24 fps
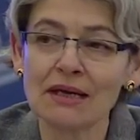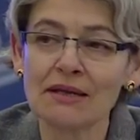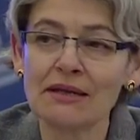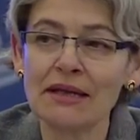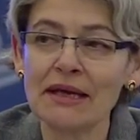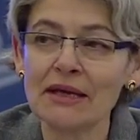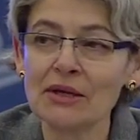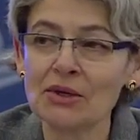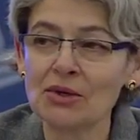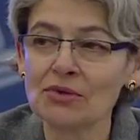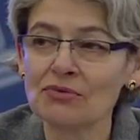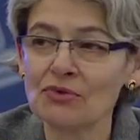
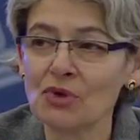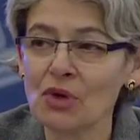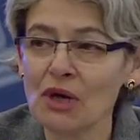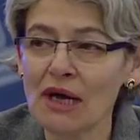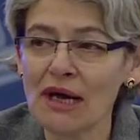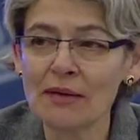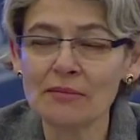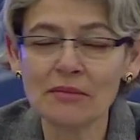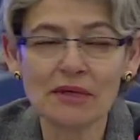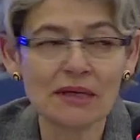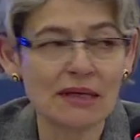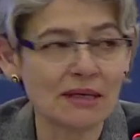thank you for
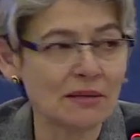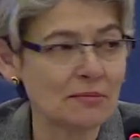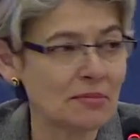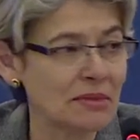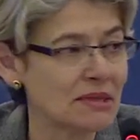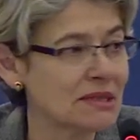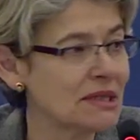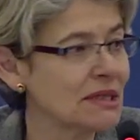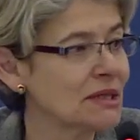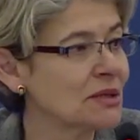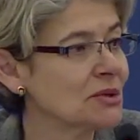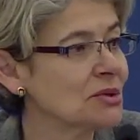coming and
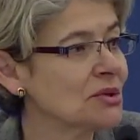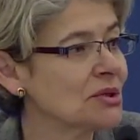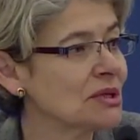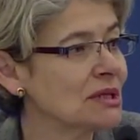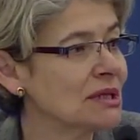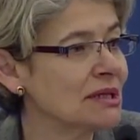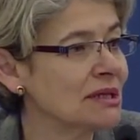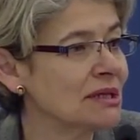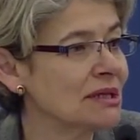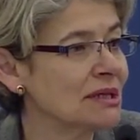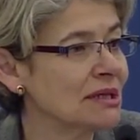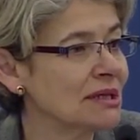
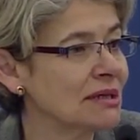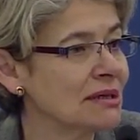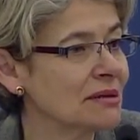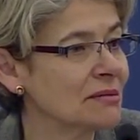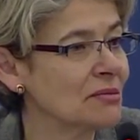particularly